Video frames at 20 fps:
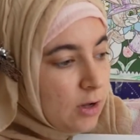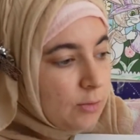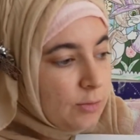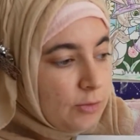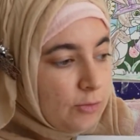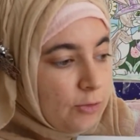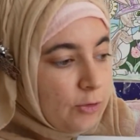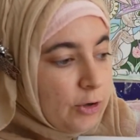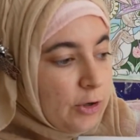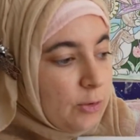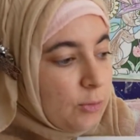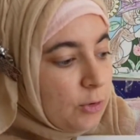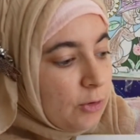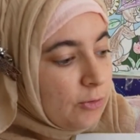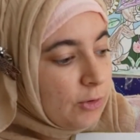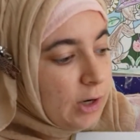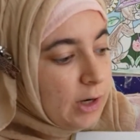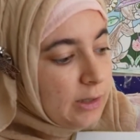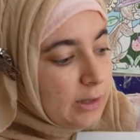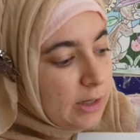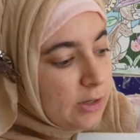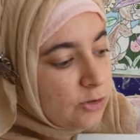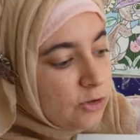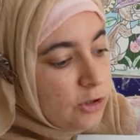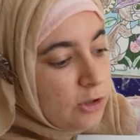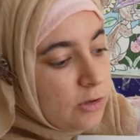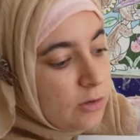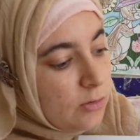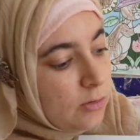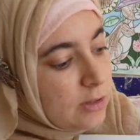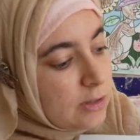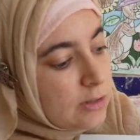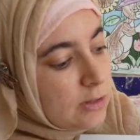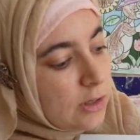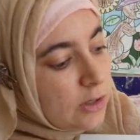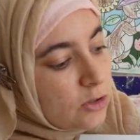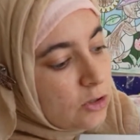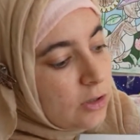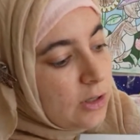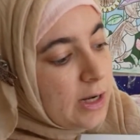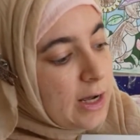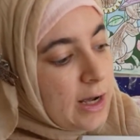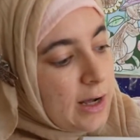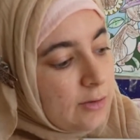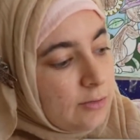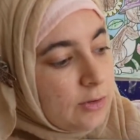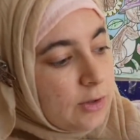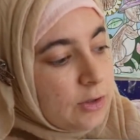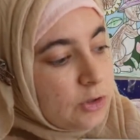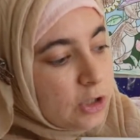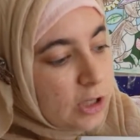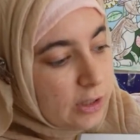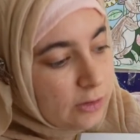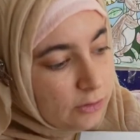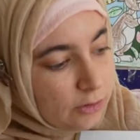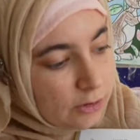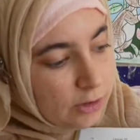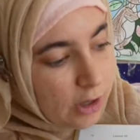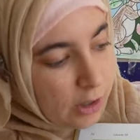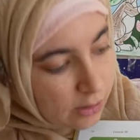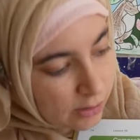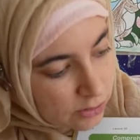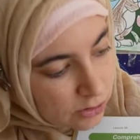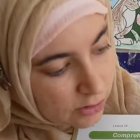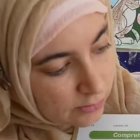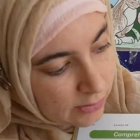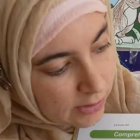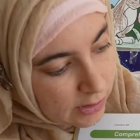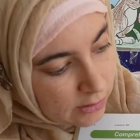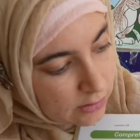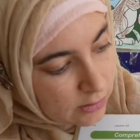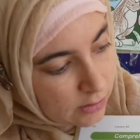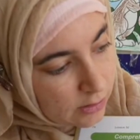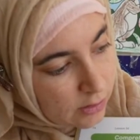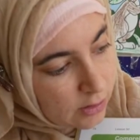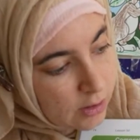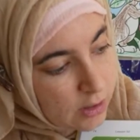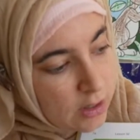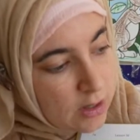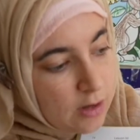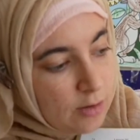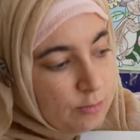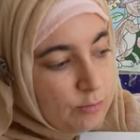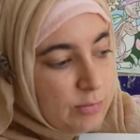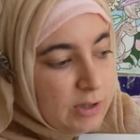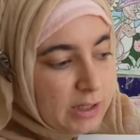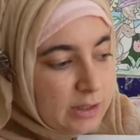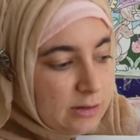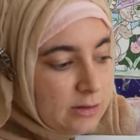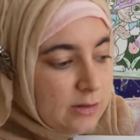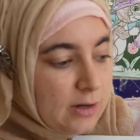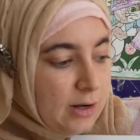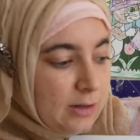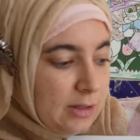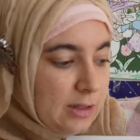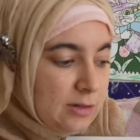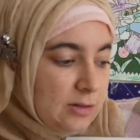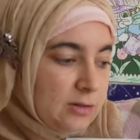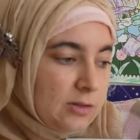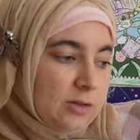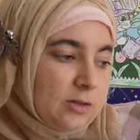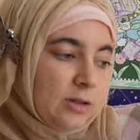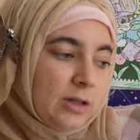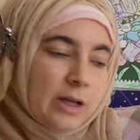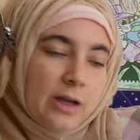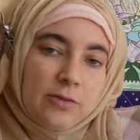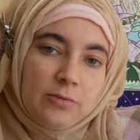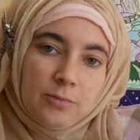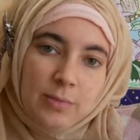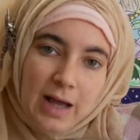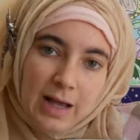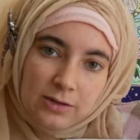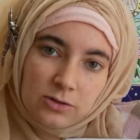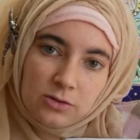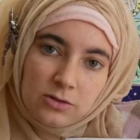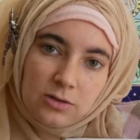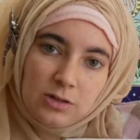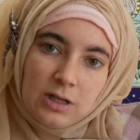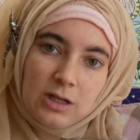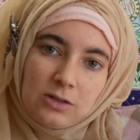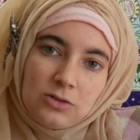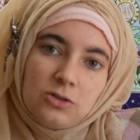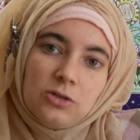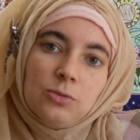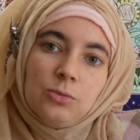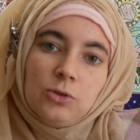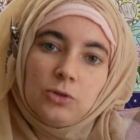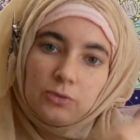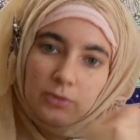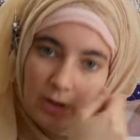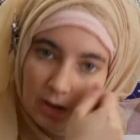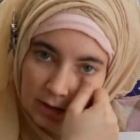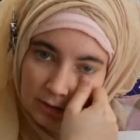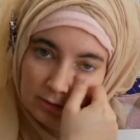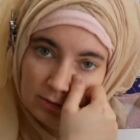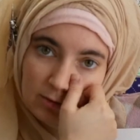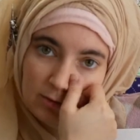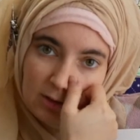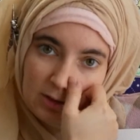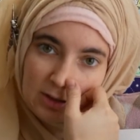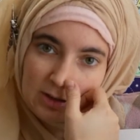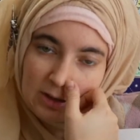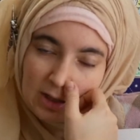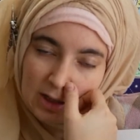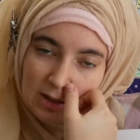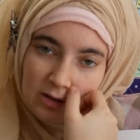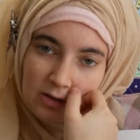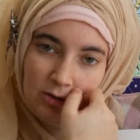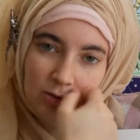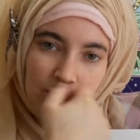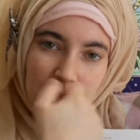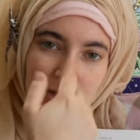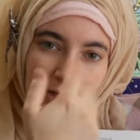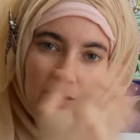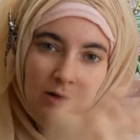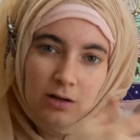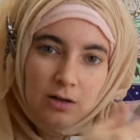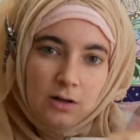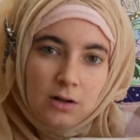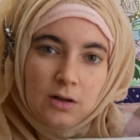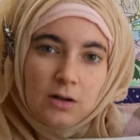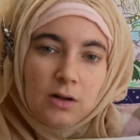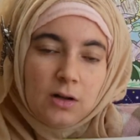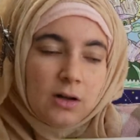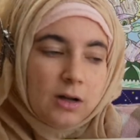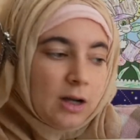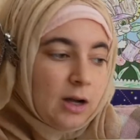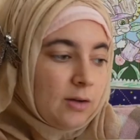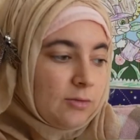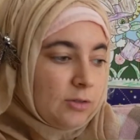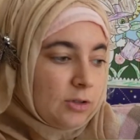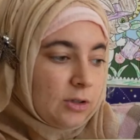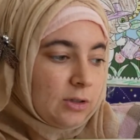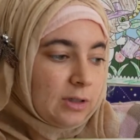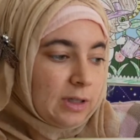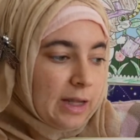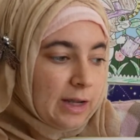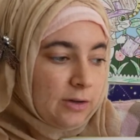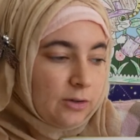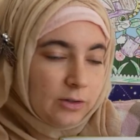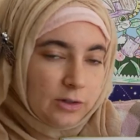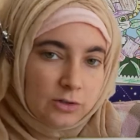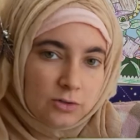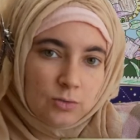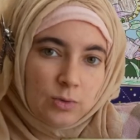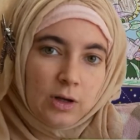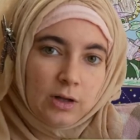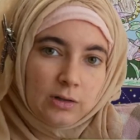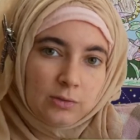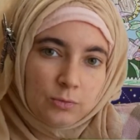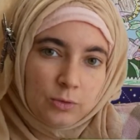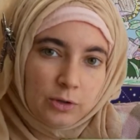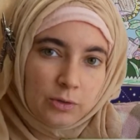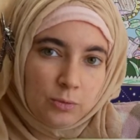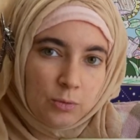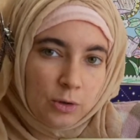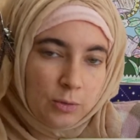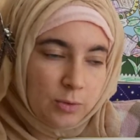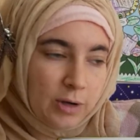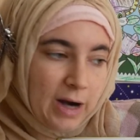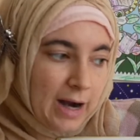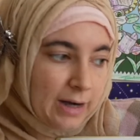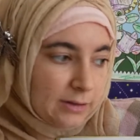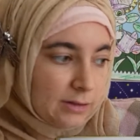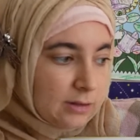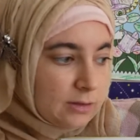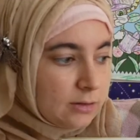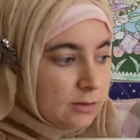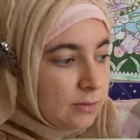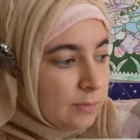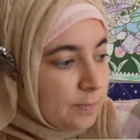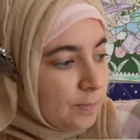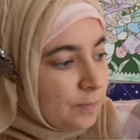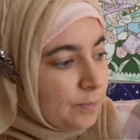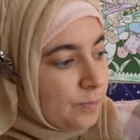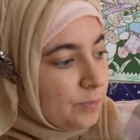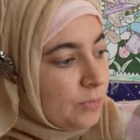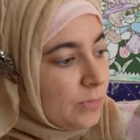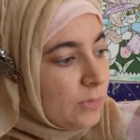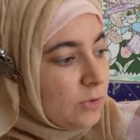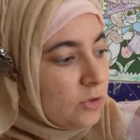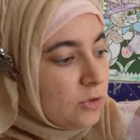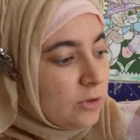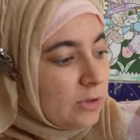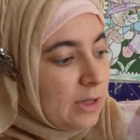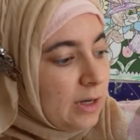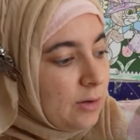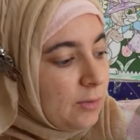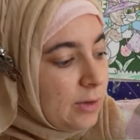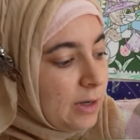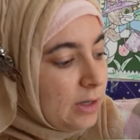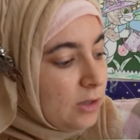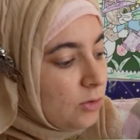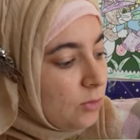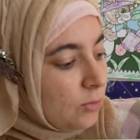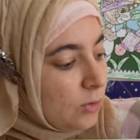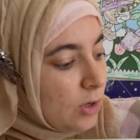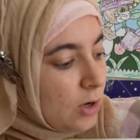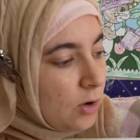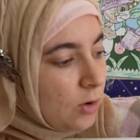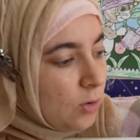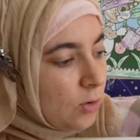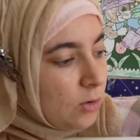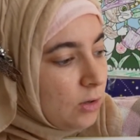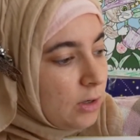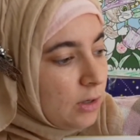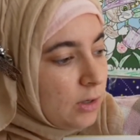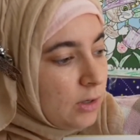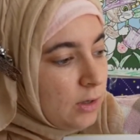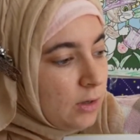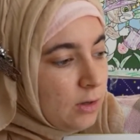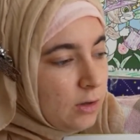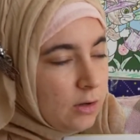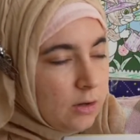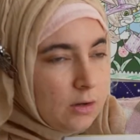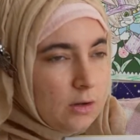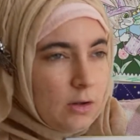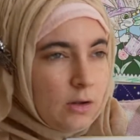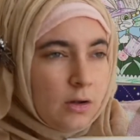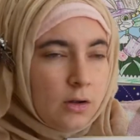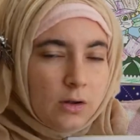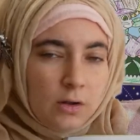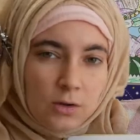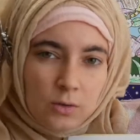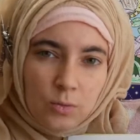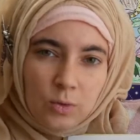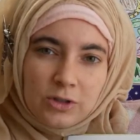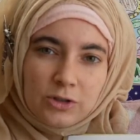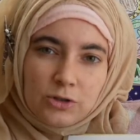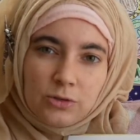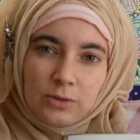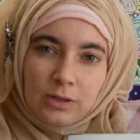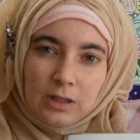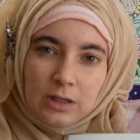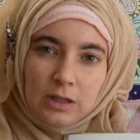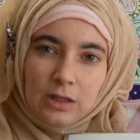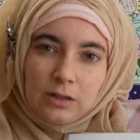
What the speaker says: before you move on. And 2 is they should have general knowledge of it, but not necessarily have mastered it to move on, because then it'll be covered later as well with more practice. So that way you know what you really